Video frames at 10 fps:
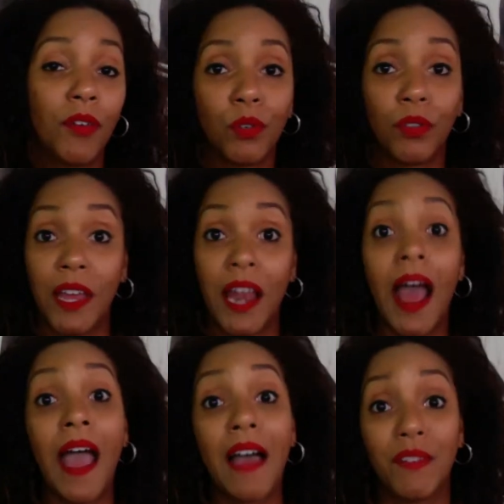So
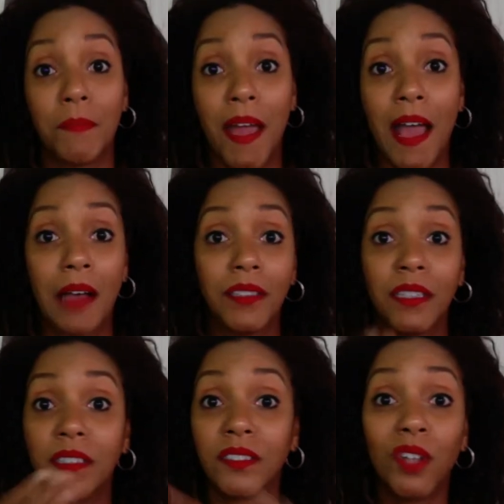another rule that I have in
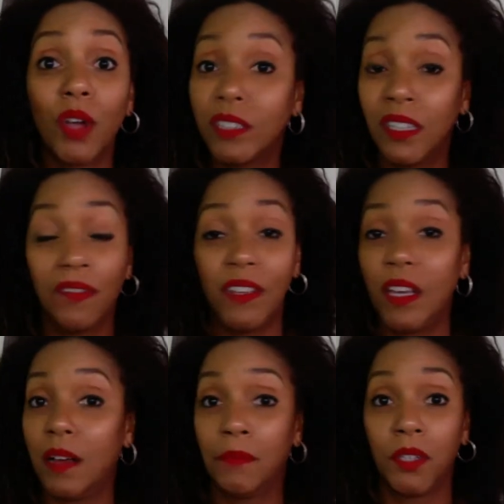my house is no
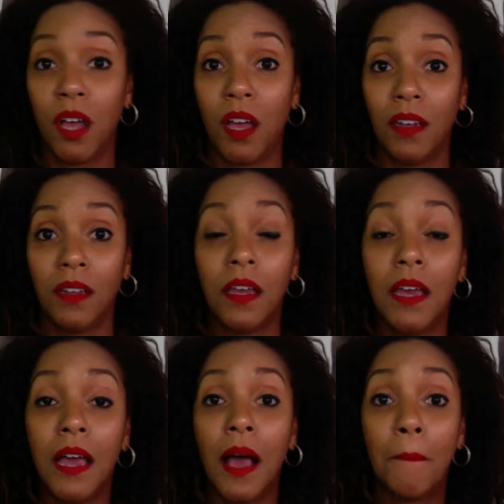TV comes
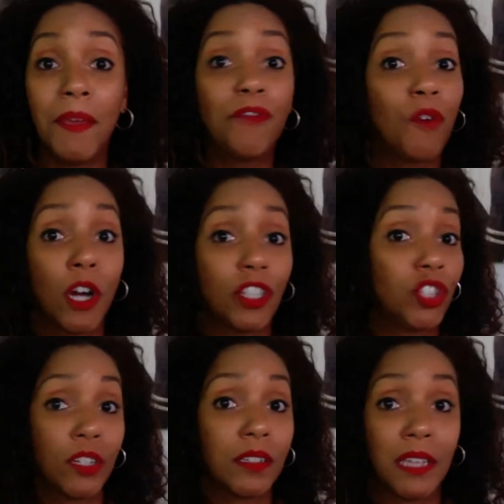before a certain
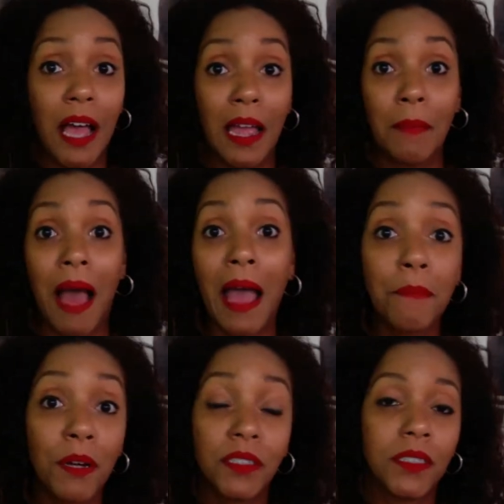time. I
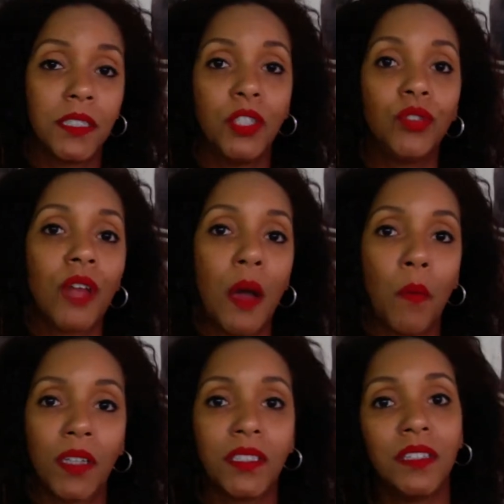personally do not watch
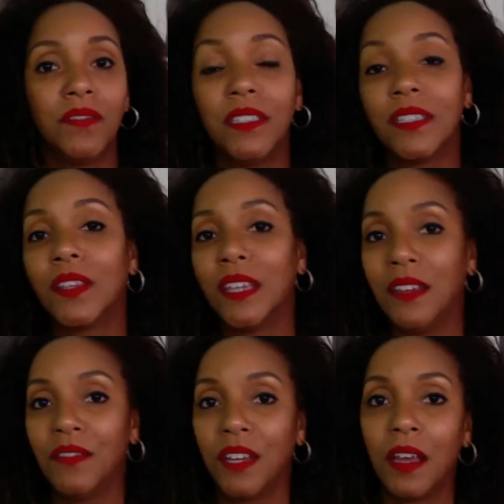TV till the evening.